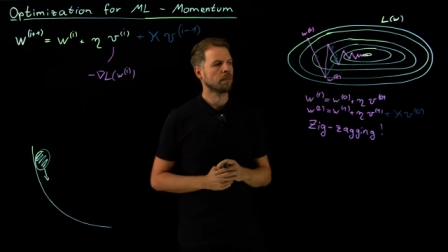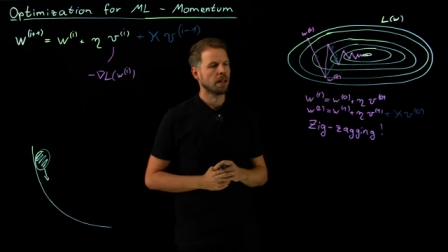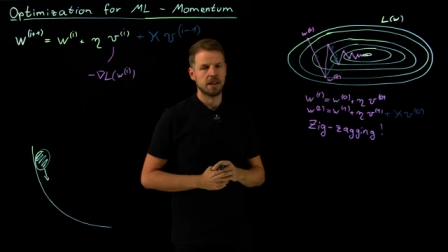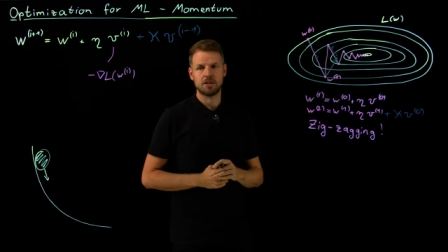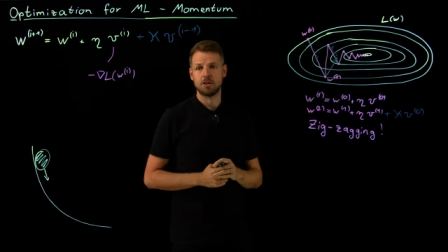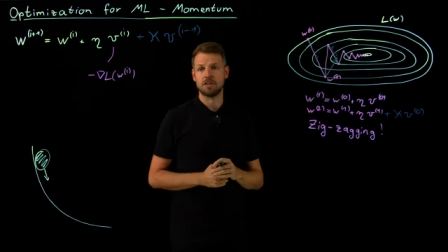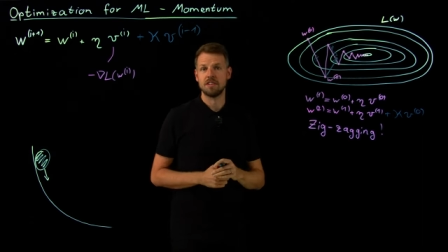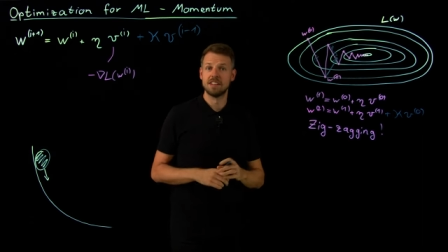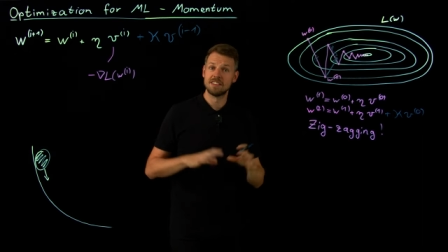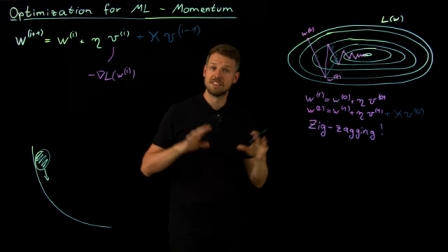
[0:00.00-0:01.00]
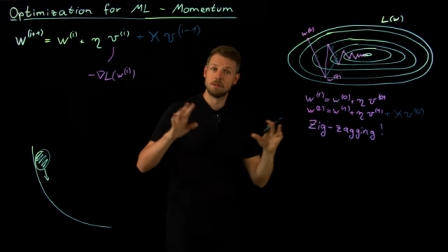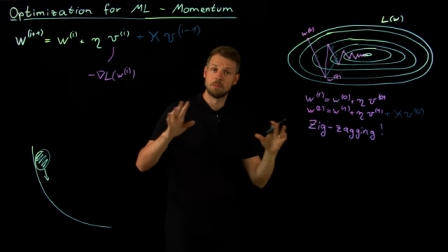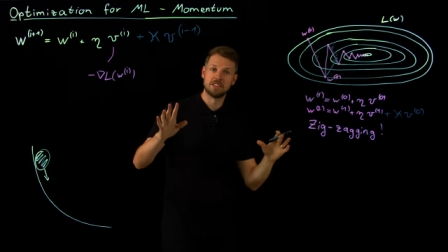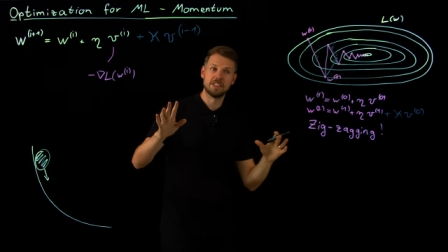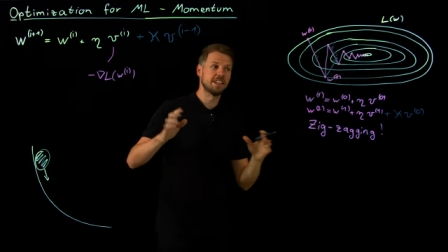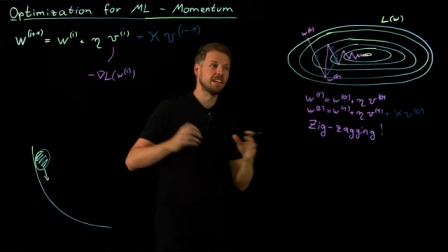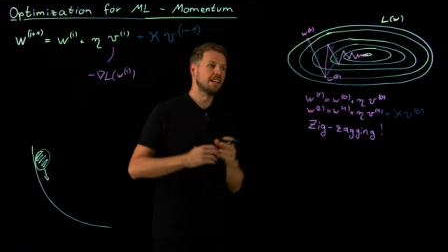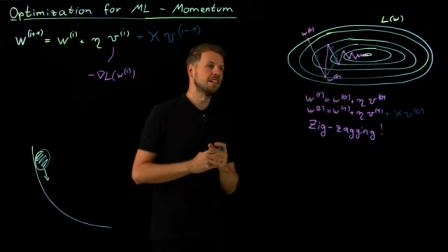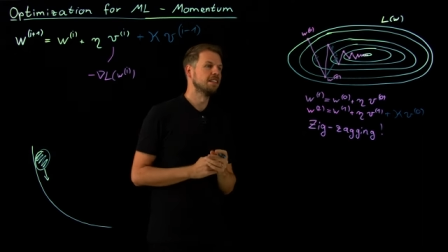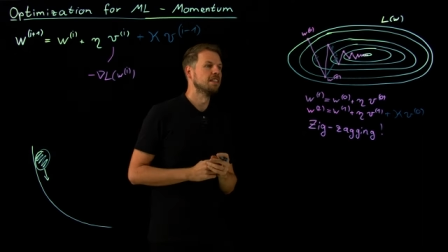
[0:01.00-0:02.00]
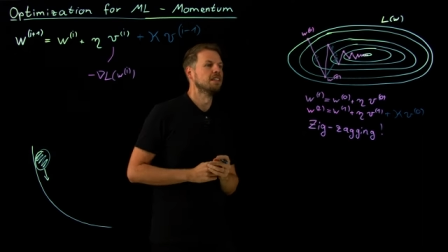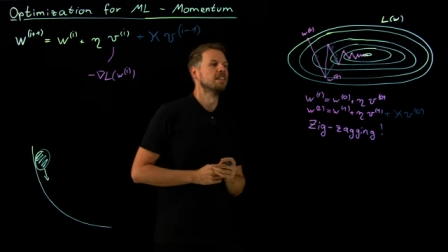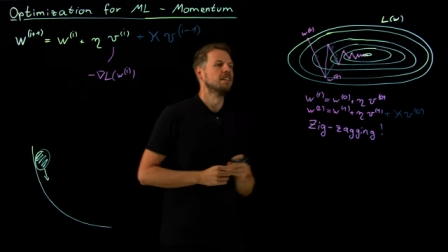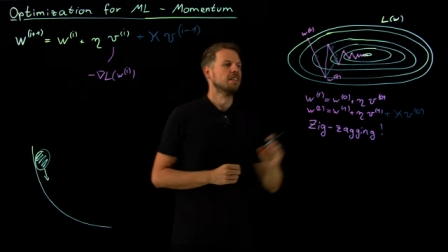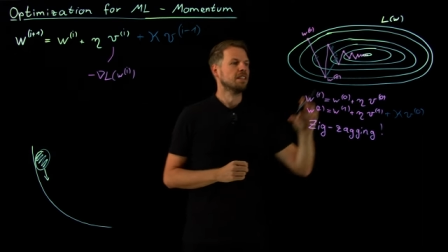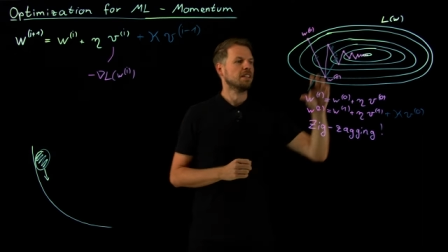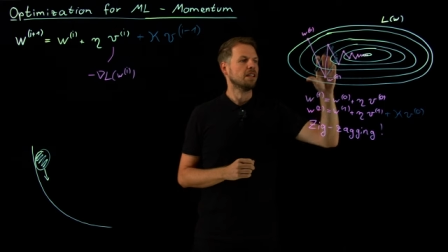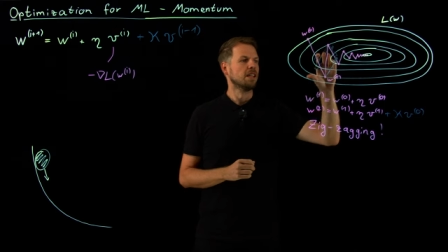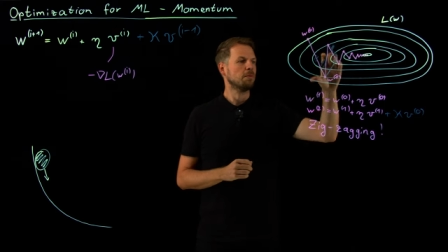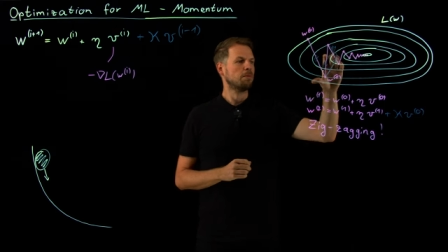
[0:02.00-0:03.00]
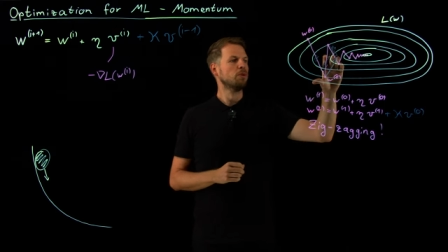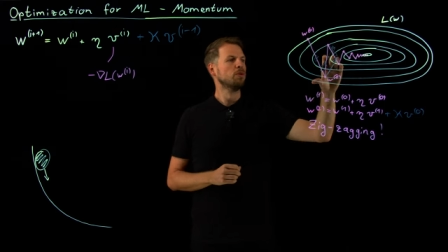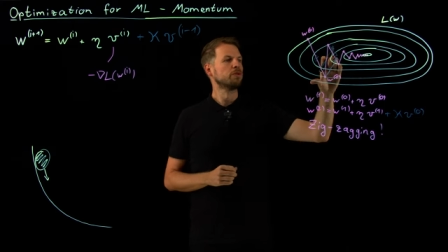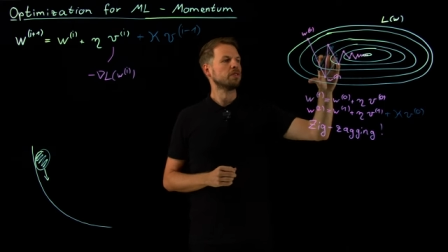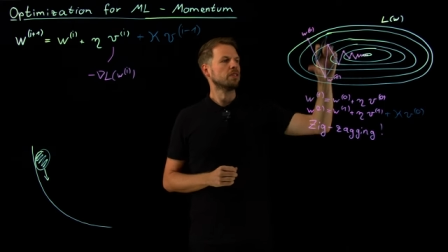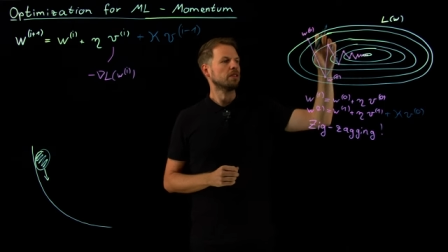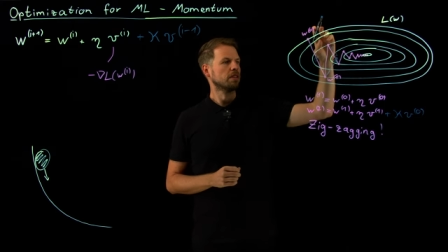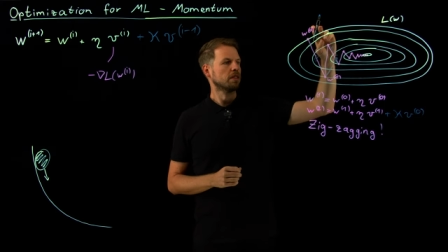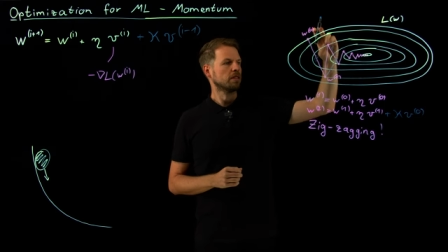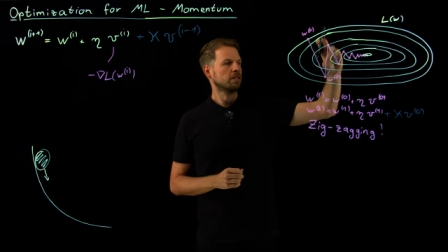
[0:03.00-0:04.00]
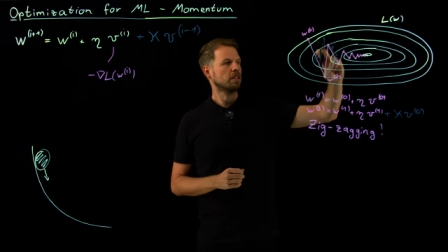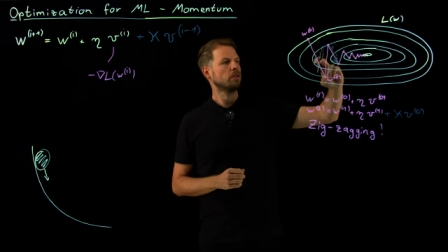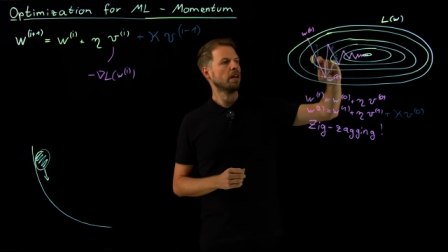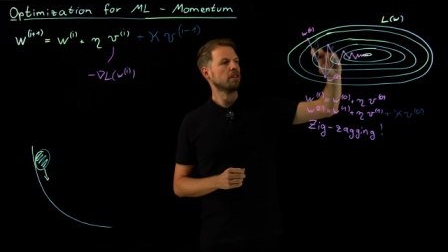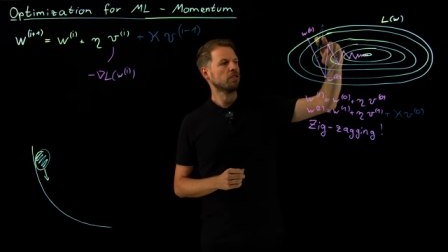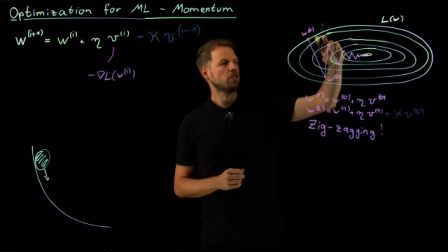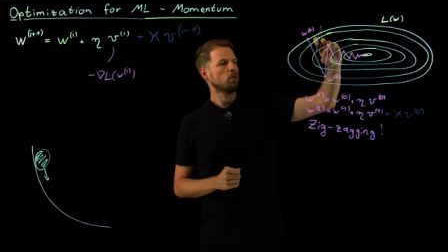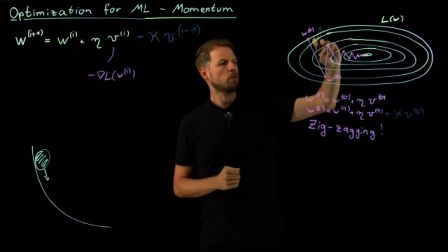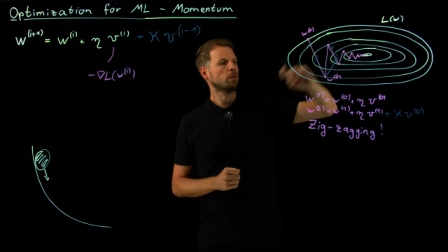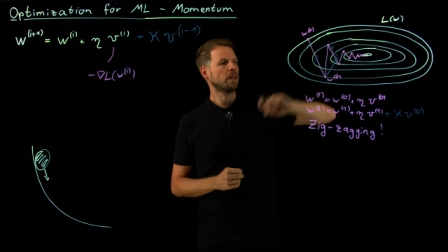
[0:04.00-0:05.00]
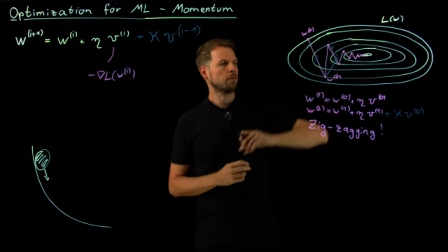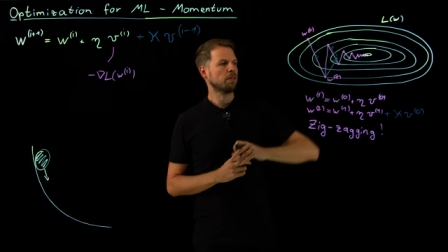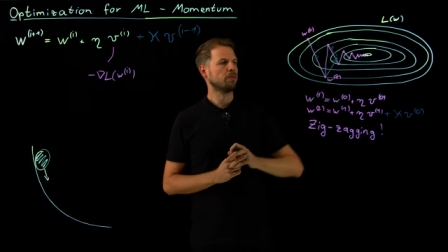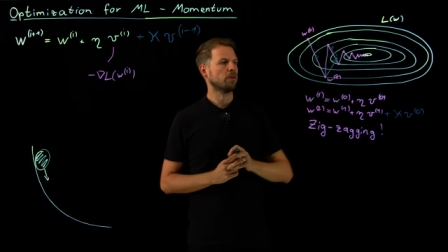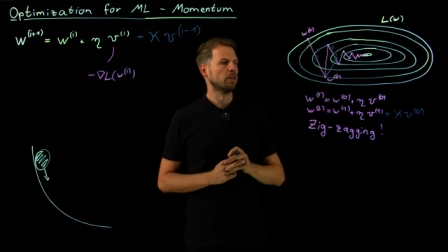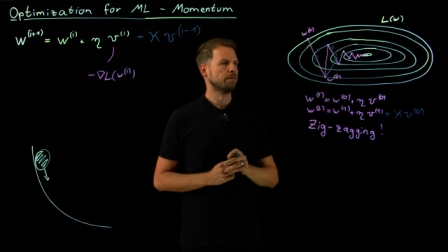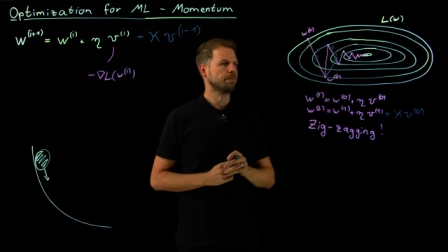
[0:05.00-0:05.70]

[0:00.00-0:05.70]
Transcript: And so you see, this is a particularly improved situation to what we had before.